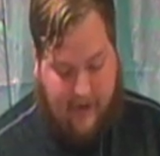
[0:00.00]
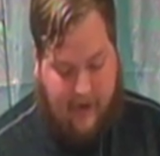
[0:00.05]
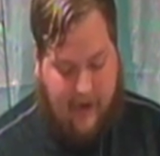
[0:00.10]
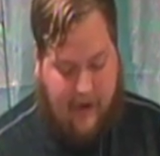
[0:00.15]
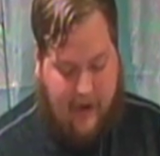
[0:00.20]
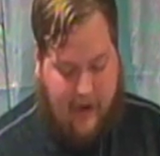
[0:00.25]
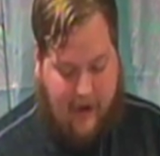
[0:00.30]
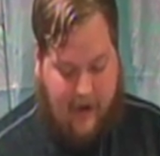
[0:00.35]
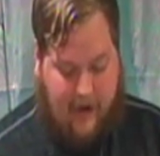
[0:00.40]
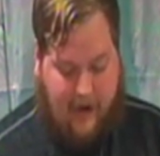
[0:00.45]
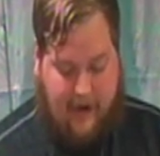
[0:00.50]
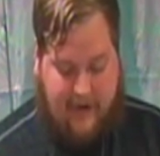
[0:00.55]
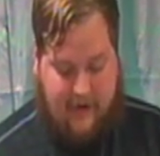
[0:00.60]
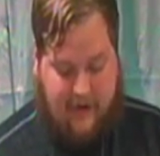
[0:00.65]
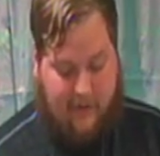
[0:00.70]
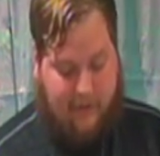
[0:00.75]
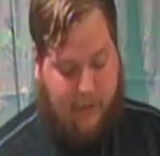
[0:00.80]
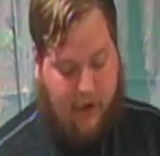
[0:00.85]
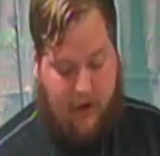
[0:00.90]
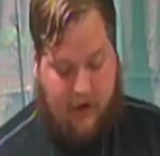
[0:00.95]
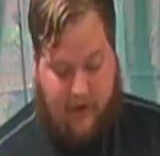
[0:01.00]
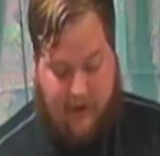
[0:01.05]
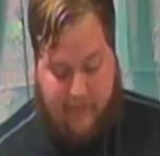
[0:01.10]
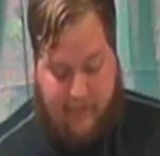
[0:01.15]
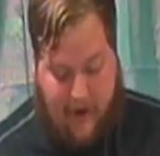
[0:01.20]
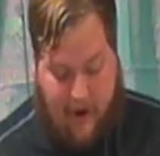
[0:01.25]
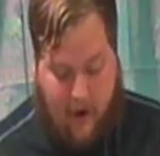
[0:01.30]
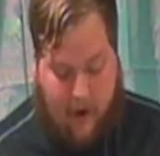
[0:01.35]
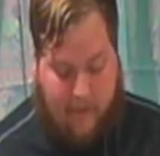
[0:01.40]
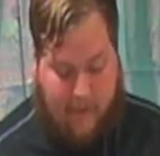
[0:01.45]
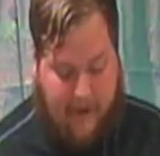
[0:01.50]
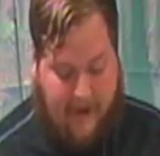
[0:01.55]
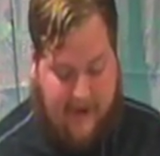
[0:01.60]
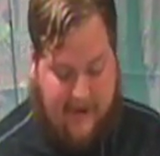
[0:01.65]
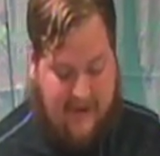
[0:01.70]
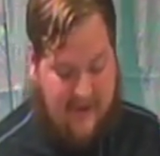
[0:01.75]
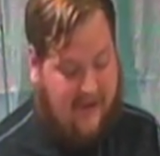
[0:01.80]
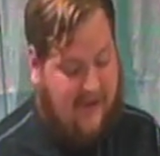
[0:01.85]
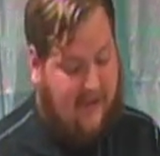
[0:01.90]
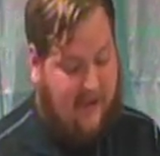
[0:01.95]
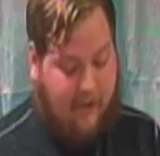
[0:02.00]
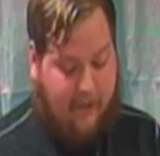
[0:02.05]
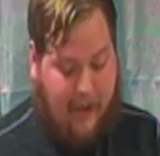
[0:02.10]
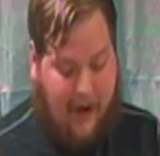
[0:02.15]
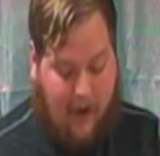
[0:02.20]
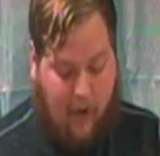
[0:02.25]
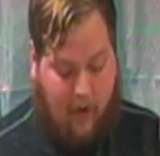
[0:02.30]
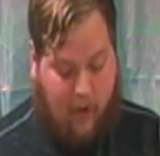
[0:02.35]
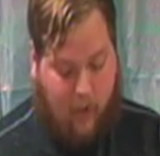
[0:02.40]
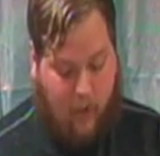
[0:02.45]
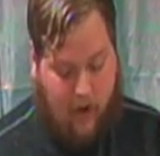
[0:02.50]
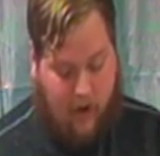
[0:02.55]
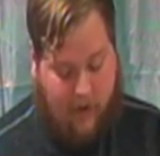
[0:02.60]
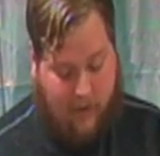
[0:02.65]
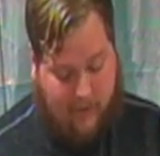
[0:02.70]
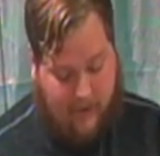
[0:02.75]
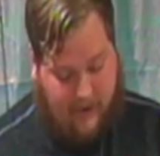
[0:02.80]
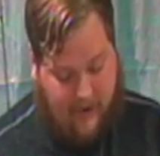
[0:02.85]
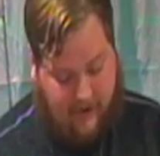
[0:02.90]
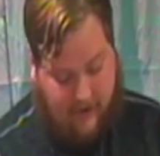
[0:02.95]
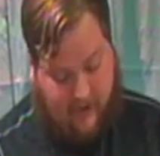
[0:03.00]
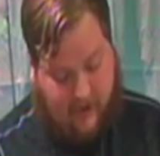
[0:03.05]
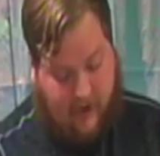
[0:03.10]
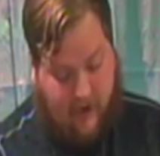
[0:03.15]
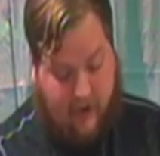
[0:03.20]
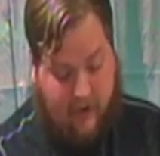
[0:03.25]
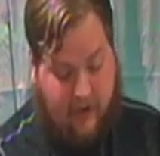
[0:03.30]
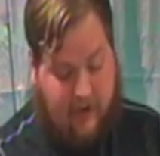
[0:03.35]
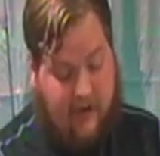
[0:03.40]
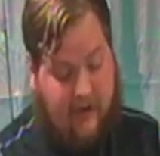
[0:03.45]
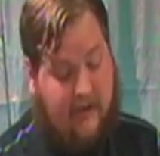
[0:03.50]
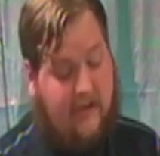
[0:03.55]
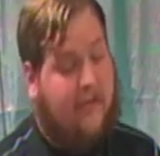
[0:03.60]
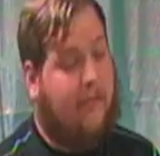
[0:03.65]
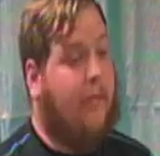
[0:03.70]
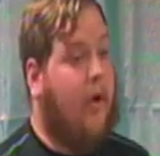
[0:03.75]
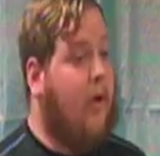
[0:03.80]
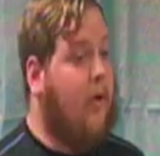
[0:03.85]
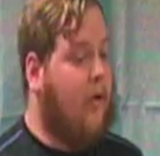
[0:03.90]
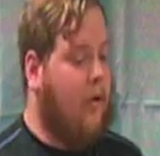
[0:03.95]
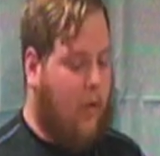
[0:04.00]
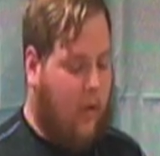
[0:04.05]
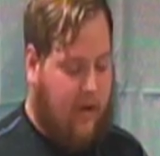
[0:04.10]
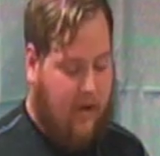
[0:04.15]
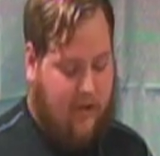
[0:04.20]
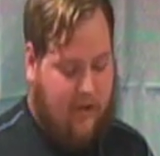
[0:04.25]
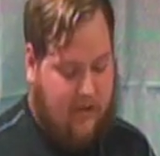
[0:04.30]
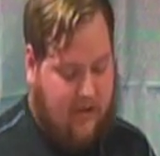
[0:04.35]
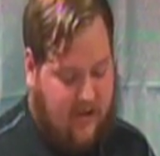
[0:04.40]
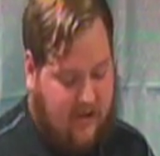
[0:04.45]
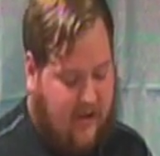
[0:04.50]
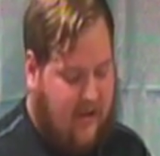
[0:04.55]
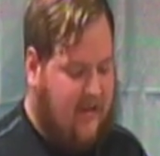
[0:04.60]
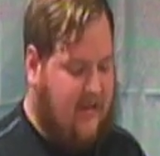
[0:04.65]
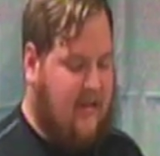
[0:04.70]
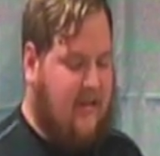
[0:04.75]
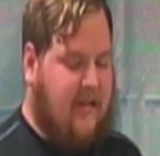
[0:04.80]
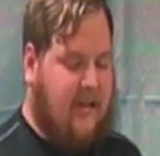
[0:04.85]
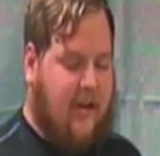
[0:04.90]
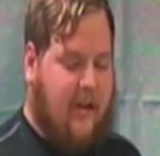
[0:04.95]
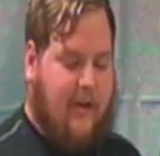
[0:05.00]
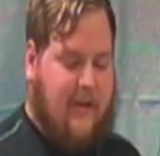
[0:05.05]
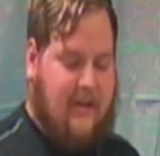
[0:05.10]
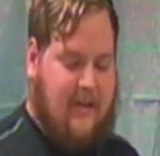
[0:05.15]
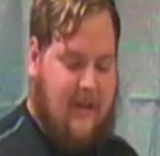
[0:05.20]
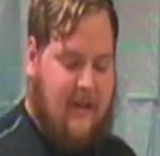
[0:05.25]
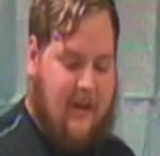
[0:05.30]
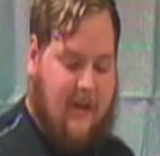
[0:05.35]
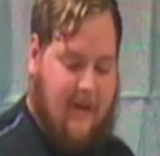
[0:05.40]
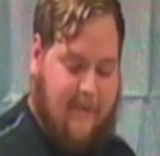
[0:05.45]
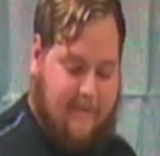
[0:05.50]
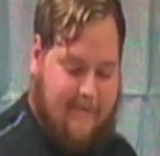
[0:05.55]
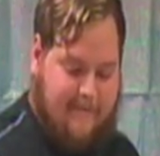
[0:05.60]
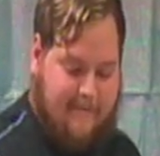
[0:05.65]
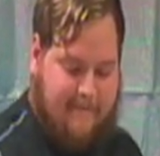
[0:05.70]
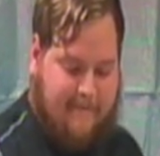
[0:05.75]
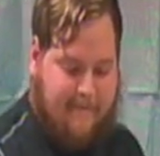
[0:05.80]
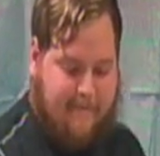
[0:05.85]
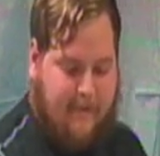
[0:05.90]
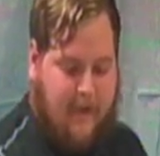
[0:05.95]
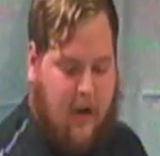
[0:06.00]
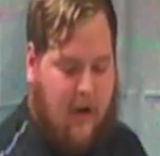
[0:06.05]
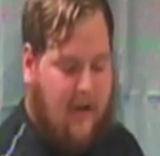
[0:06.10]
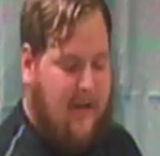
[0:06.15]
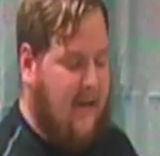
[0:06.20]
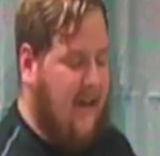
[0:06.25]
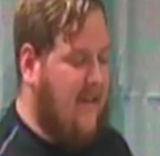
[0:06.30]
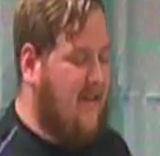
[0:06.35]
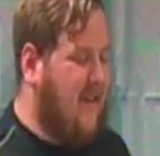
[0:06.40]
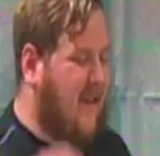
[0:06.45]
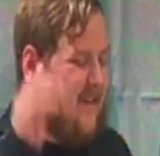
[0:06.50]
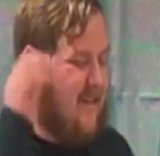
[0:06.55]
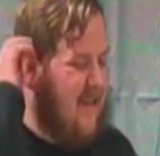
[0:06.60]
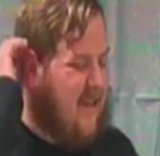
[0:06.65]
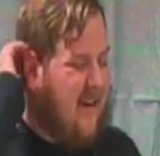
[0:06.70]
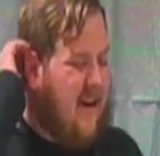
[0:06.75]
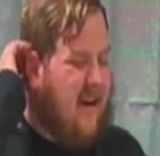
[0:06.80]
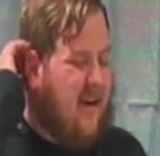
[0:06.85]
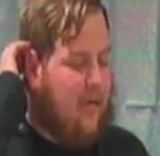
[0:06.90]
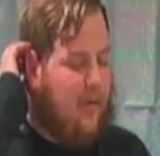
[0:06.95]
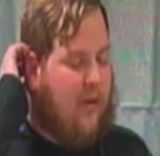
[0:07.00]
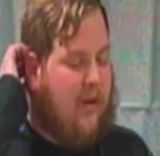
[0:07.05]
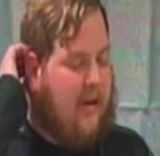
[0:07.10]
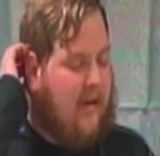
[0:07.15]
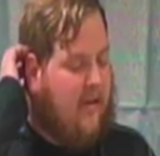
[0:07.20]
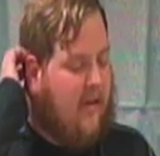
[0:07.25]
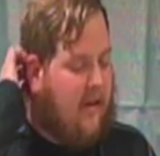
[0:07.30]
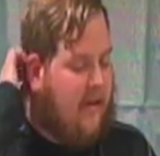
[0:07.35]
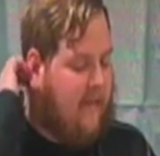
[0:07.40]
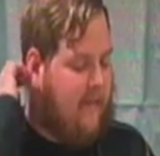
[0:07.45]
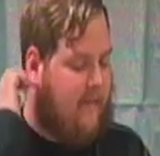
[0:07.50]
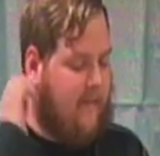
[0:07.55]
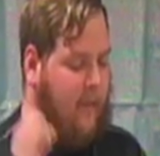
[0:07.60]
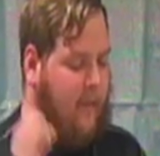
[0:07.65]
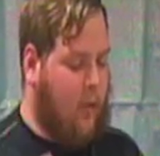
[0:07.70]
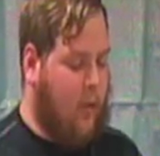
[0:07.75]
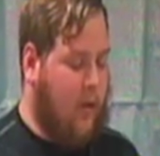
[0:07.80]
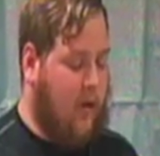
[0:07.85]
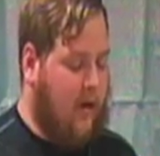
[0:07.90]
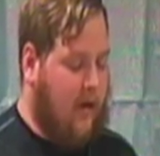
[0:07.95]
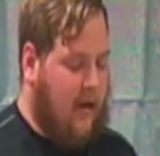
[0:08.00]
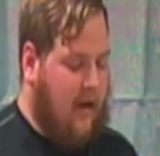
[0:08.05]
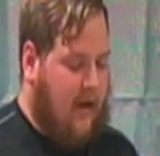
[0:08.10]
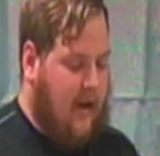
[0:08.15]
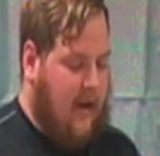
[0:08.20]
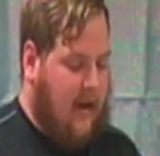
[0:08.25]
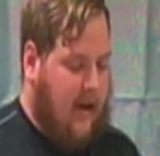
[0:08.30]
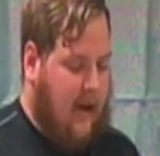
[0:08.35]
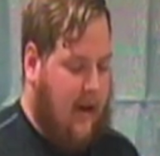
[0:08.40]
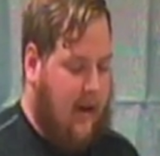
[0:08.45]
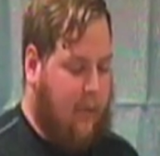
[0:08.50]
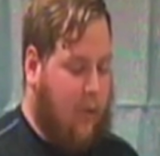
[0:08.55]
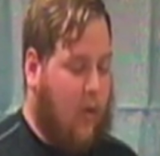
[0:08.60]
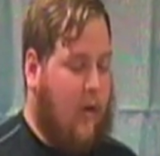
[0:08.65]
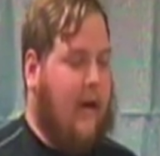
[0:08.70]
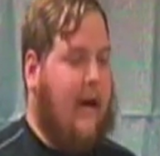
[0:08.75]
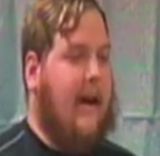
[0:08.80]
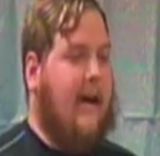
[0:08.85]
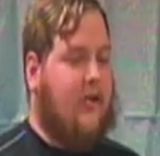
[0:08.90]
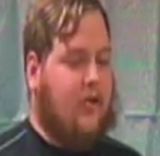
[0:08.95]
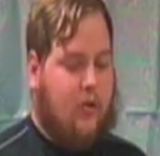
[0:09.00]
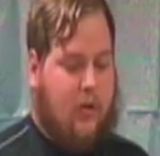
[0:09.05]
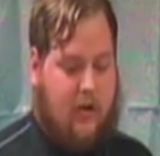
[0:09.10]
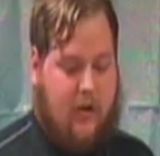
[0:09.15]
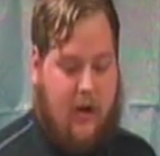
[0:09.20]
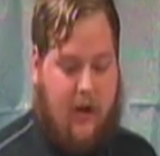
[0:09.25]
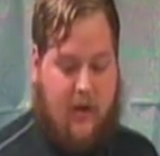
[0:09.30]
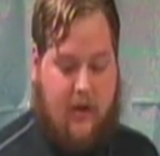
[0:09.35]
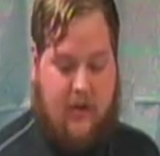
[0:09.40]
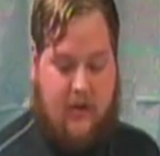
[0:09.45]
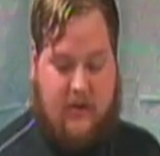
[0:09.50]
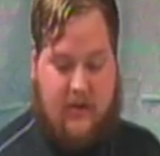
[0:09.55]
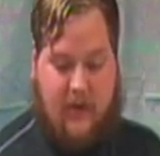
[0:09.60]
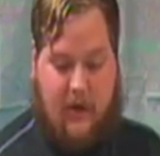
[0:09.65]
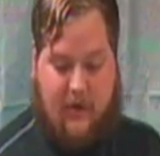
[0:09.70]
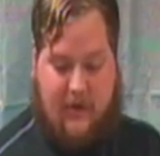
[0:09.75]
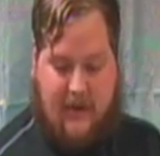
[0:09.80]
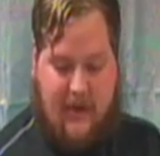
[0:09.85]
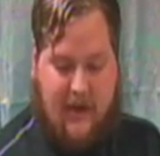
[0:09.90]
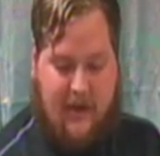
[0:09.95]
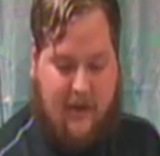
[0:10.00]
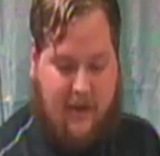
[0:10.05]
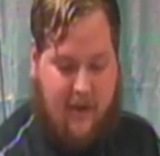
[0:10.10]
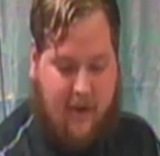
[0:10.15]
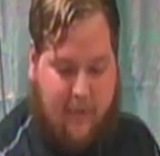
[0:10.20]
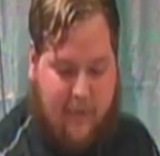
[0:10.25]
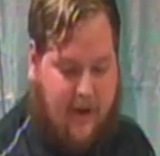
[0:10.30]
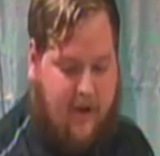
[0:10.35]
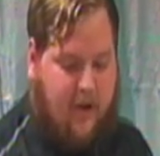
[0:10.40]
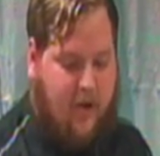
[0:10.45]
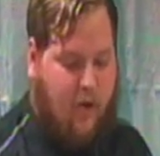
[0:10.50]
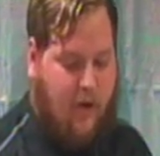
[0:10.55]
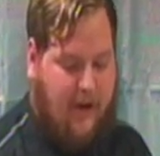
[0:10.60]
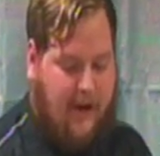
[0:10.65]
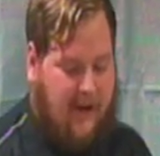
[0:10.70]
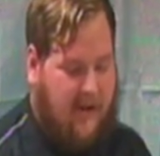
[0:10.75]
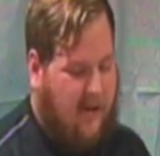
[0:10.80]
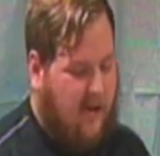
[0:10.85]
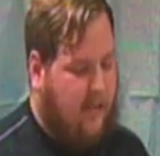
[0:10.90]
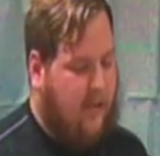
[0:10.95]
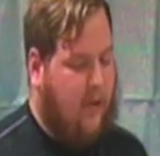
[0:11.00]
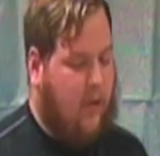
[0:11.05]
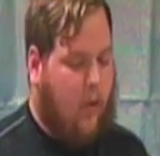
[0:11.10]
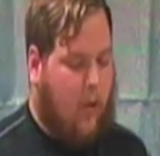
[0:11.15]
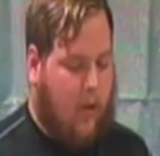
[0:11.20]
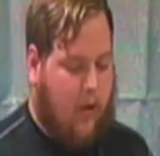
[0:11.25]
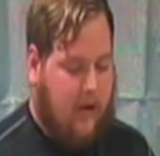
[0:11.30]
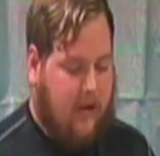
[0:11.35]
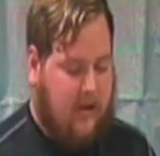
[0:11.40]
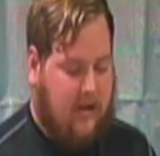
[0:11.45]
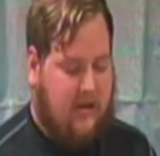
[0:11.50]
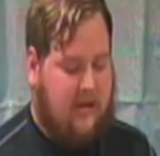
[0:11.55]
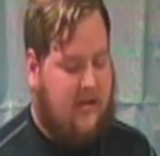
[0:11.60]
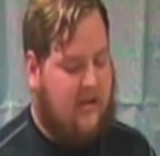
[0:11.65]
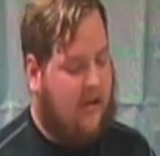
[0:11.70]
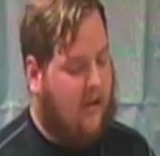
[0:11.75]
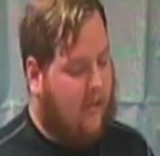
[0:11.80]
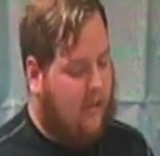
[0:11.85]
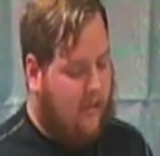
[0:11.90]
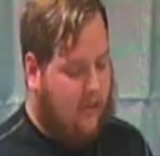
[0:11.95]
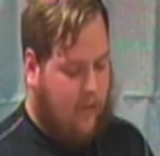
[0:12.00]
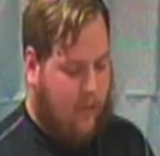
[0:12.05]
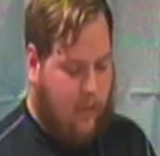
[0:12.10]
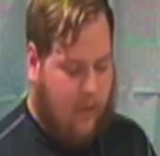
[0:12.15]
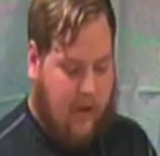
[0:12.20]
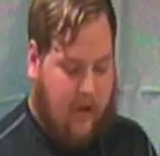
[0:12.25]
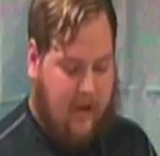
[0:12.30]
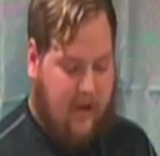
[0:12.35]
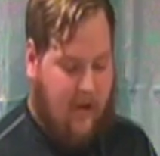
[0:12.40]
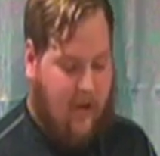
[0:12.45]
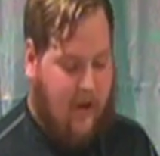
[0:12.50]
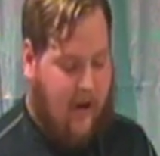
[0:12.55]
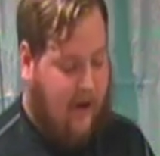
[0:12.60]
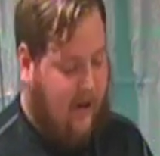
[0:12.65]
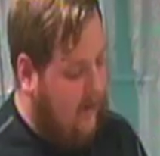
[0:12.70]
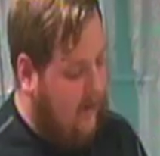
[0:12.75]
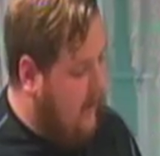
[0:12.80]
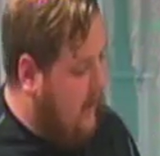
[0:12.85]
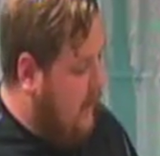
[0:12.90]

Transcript: I got some Berkley power baits. This is the Power Worm, and the color is motor oil, just because it's on days like today, you're really looking for a more natural color, so it's got a little bit of green, a little bit of orange, so really great.